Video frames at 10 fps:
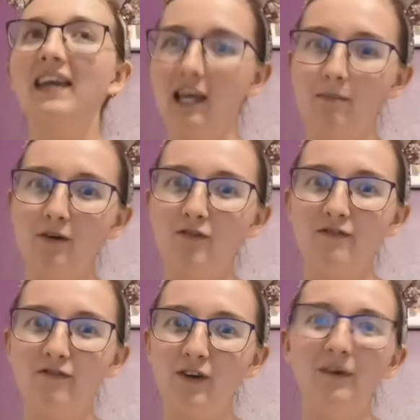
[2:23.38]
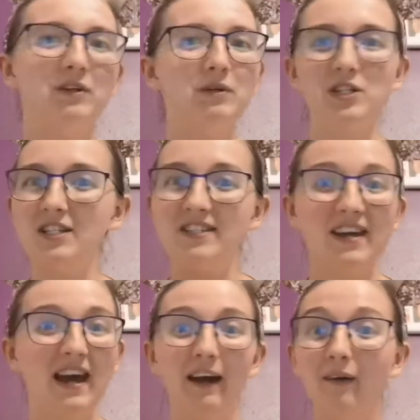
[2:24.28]
Keep moving forward, which is
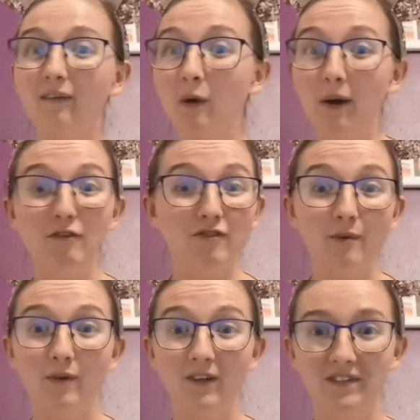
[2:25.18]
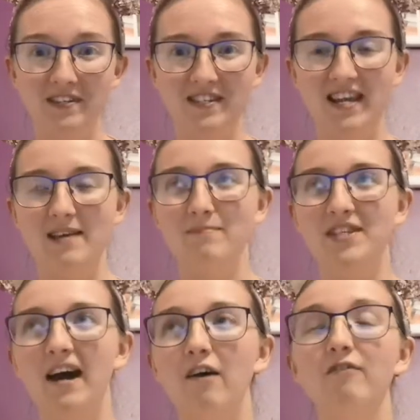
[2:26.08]
a quote from Walt Disney
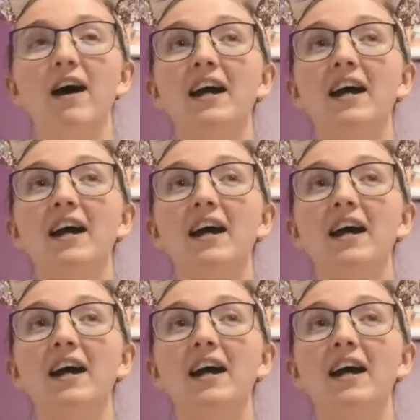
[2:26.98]
himself.